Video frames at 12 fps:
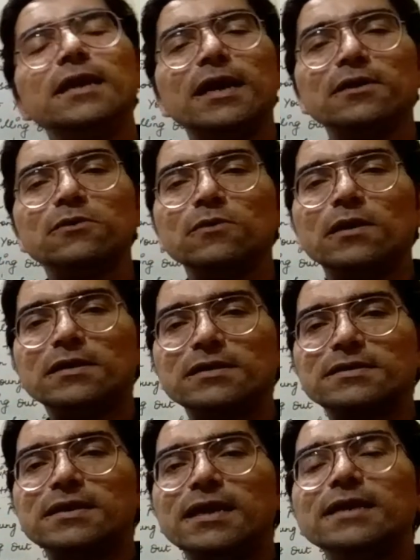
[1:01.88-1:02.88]
and to
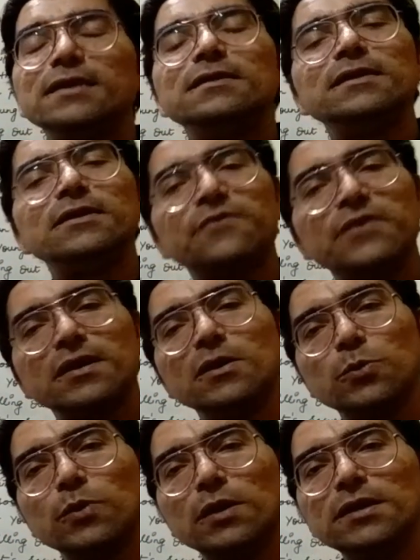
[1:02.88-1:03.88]
understand the
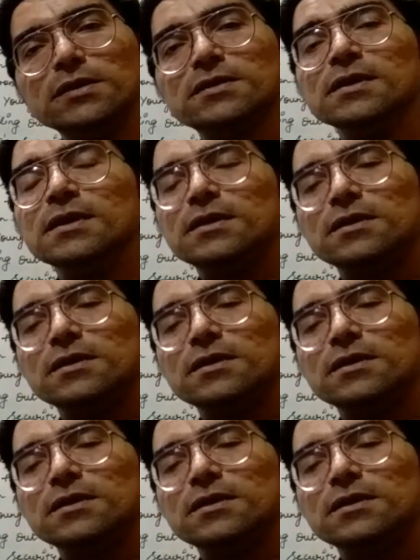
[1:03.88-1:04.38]
difficult words,